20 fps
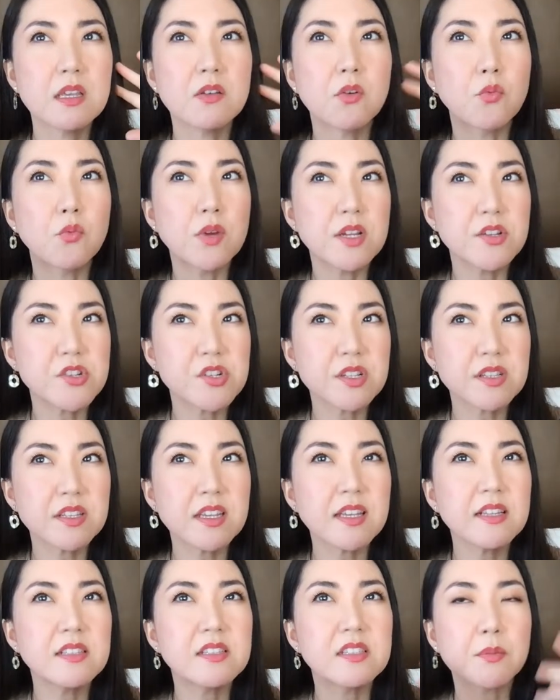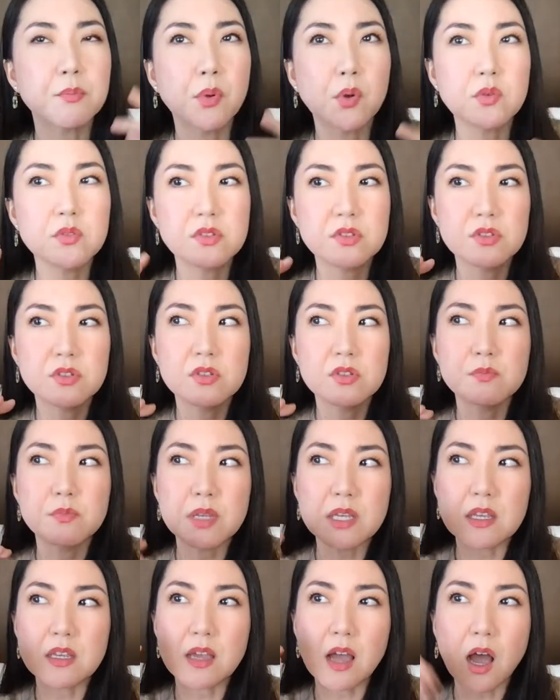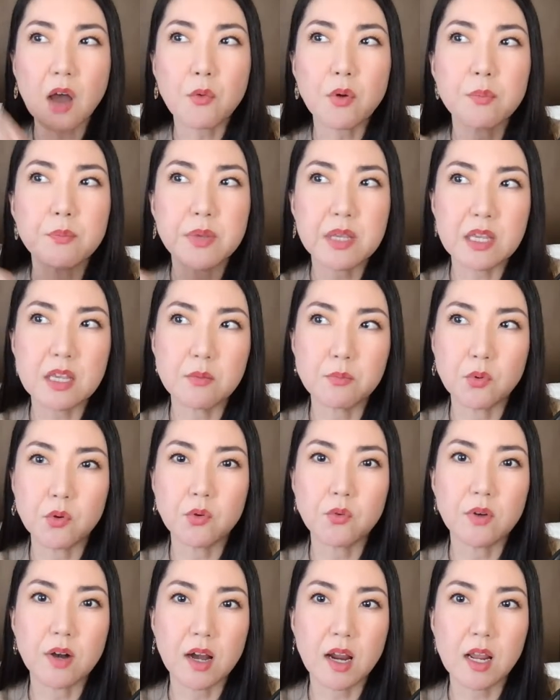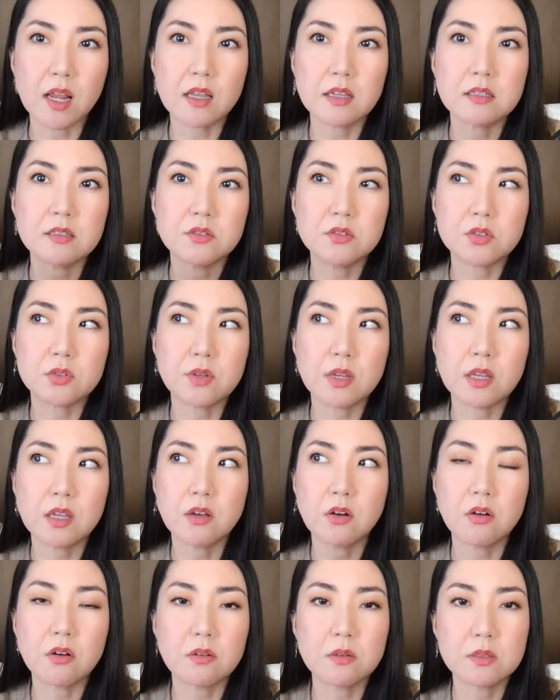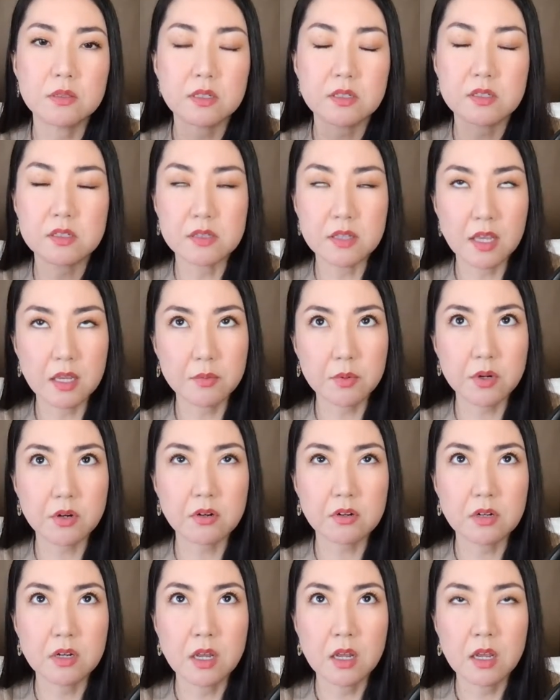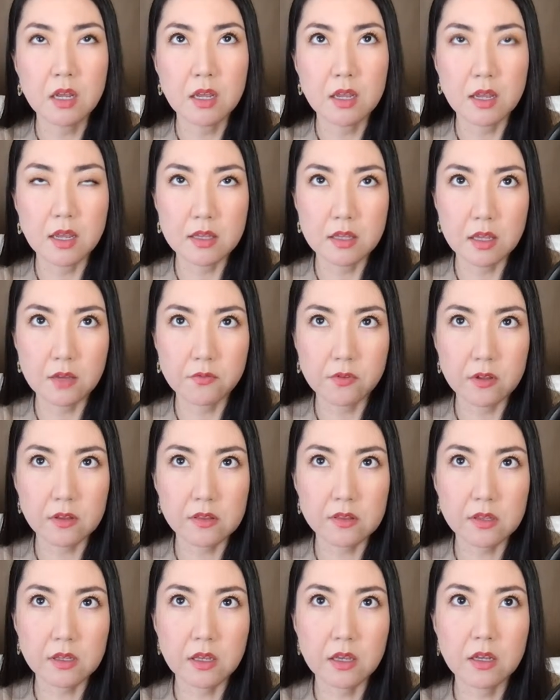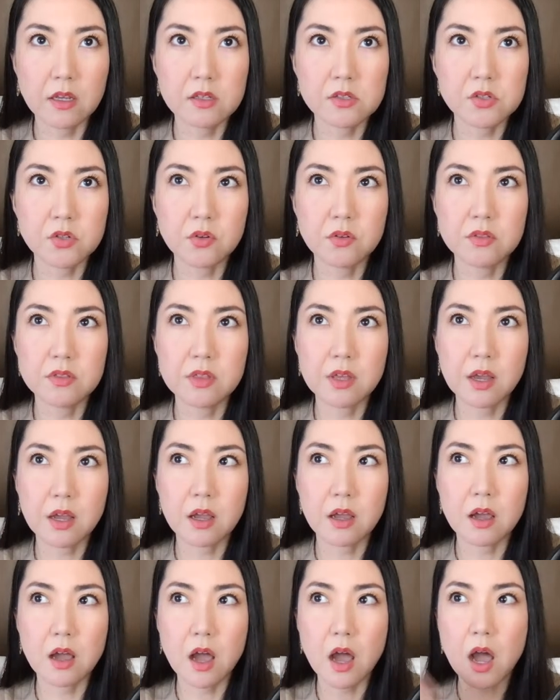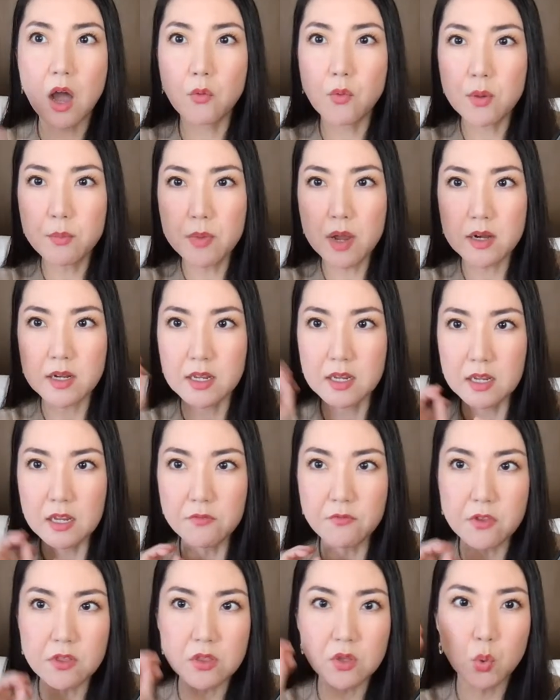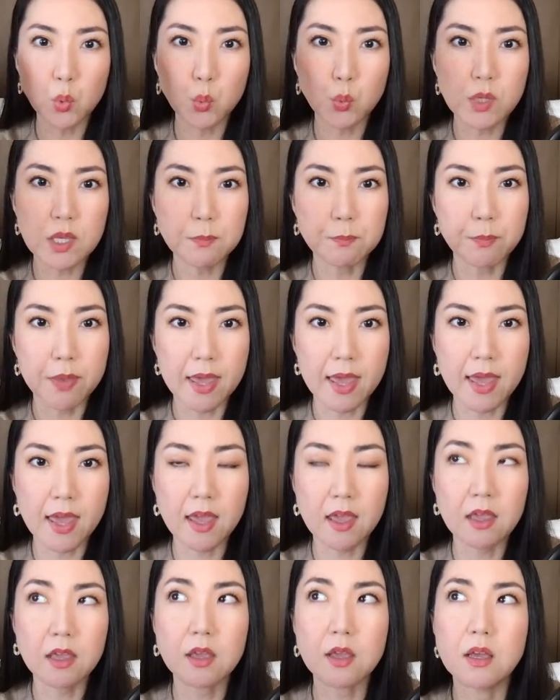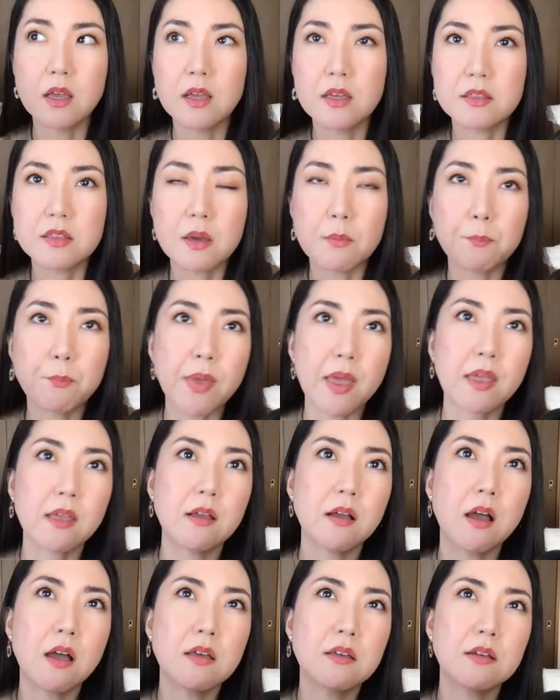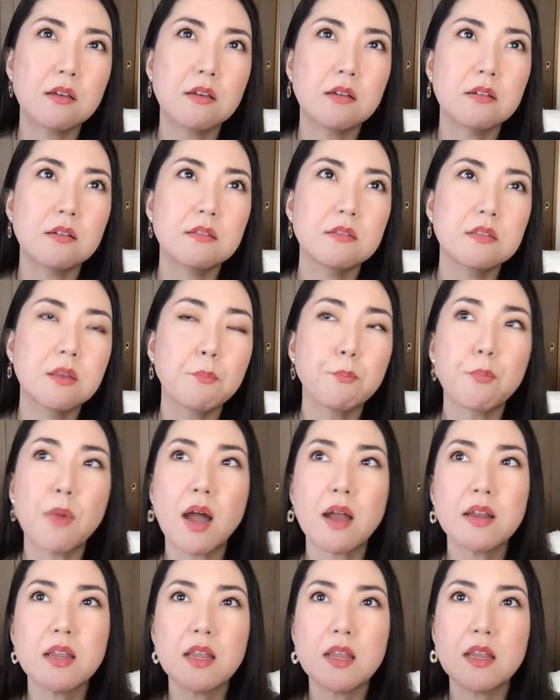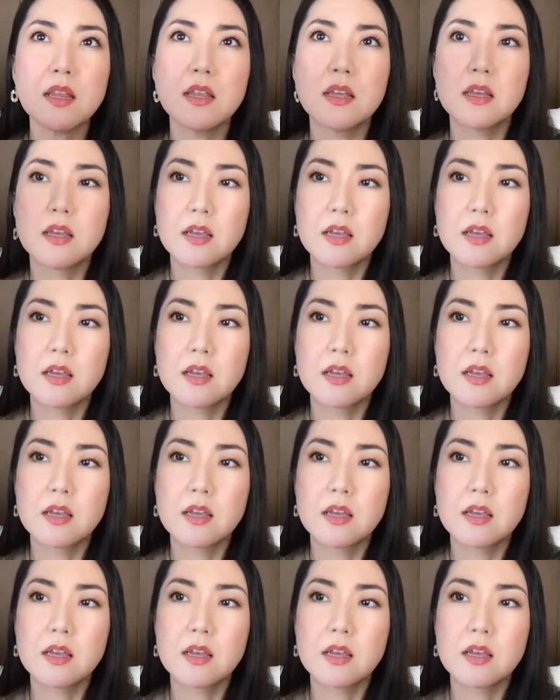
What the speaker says: originally it's supposed to be our people, right, doing all this labor and everything, so that our money, even though we pay the money